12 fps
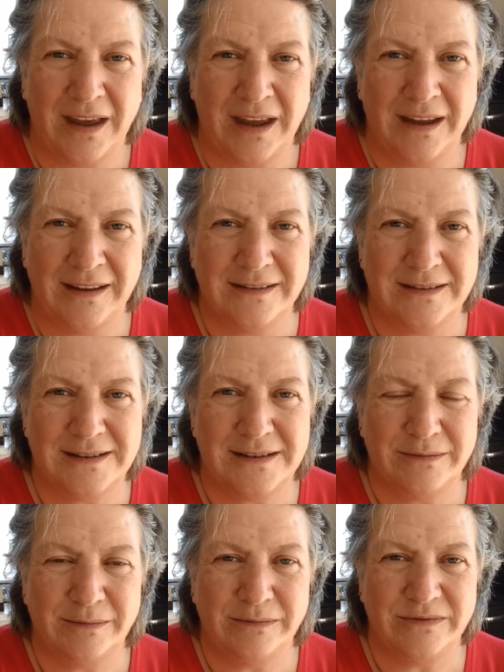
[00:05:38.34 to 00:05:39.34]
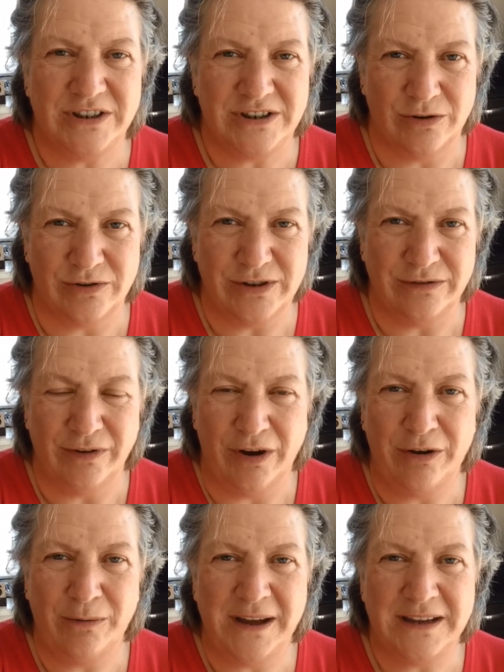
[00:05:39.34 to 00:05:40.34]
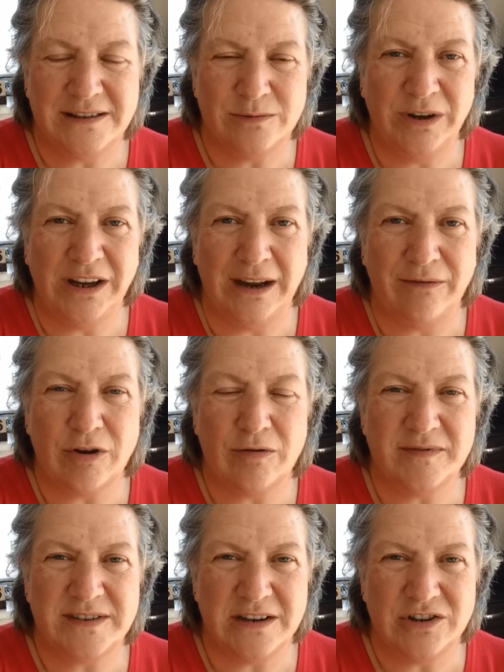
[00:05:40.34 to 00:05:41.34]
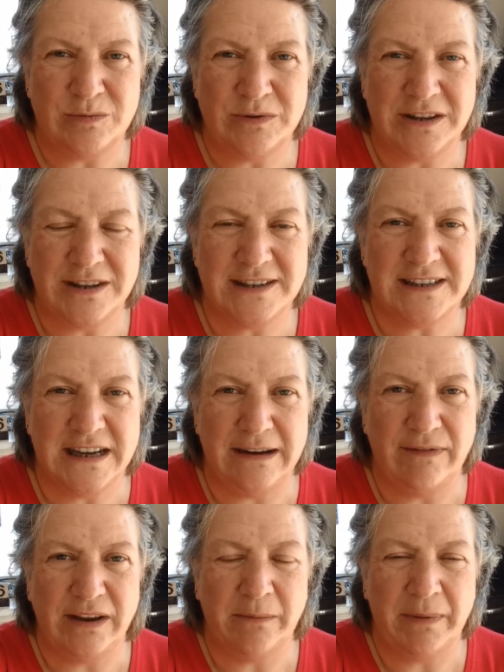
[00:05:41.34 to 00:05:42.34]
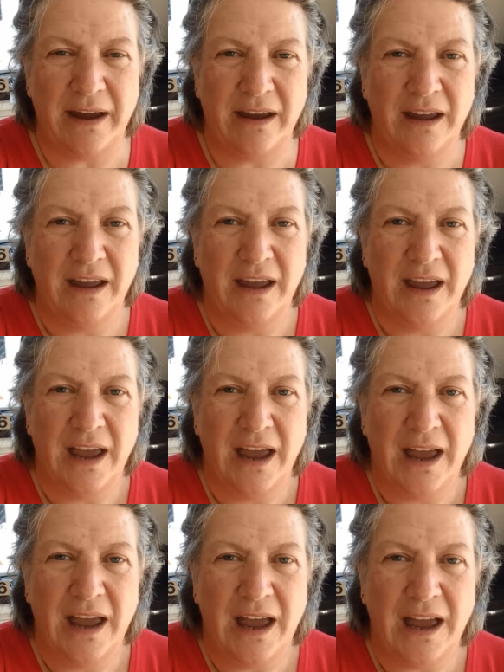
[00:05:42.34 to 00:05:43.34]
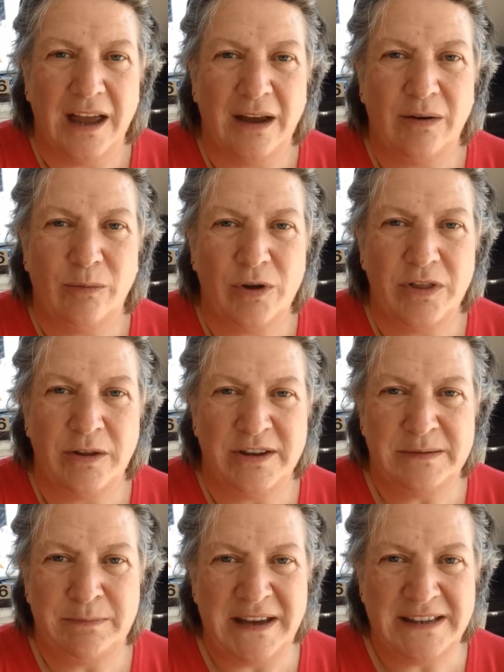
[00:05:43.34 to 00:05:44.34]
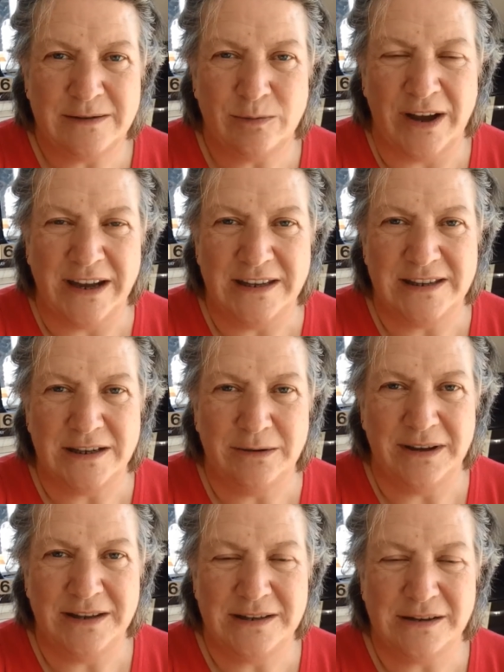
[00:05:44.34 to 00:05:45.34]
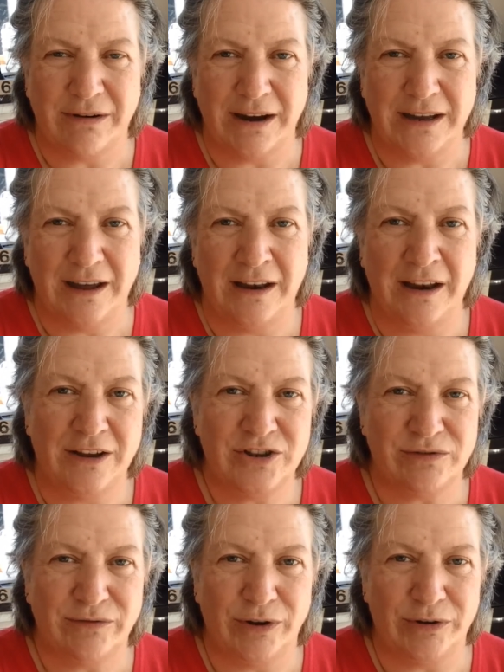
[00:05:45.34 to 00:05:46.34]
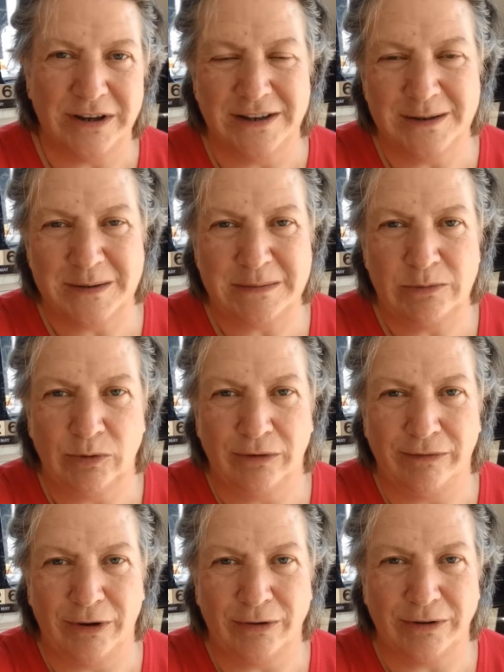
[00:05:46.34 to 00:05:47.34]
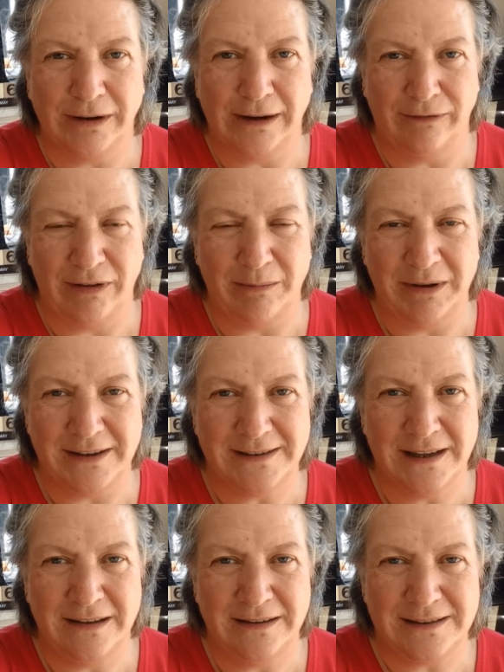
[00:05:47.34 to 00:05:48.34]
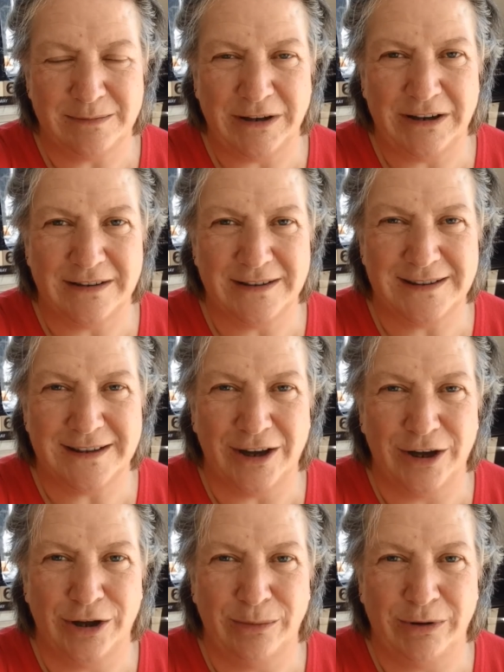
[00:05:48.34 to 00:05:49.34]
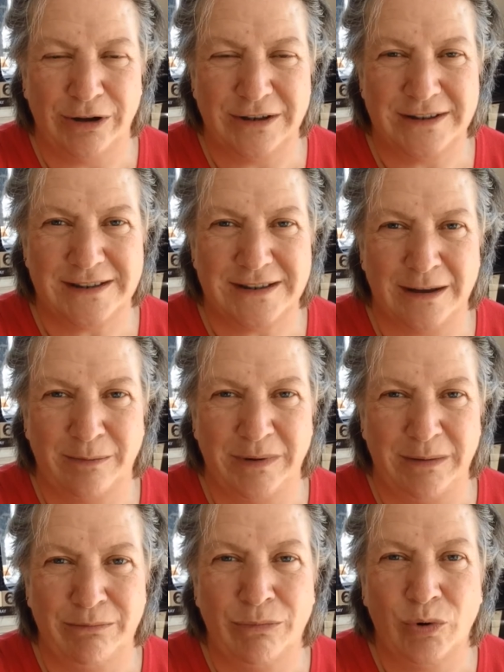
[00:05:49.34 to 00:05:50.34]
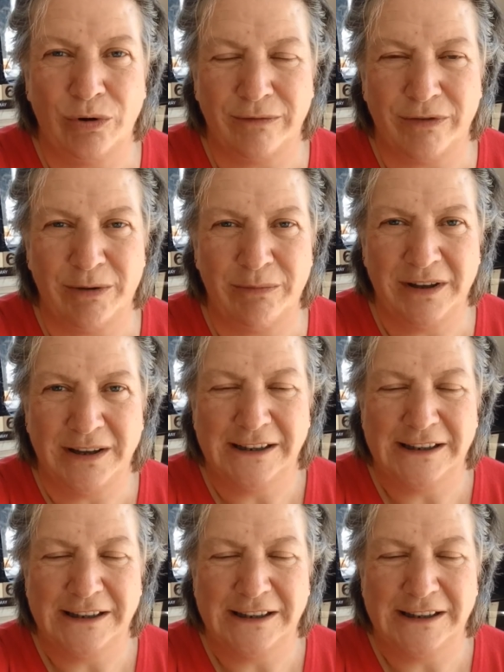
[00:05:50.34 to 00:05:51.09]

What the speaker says: and she's not too far away, so we're going to have a conversation with her this evening about what is the best way to integrate a larger flock into a smaller flock, if that makes sense, because her birds, there'd be more of them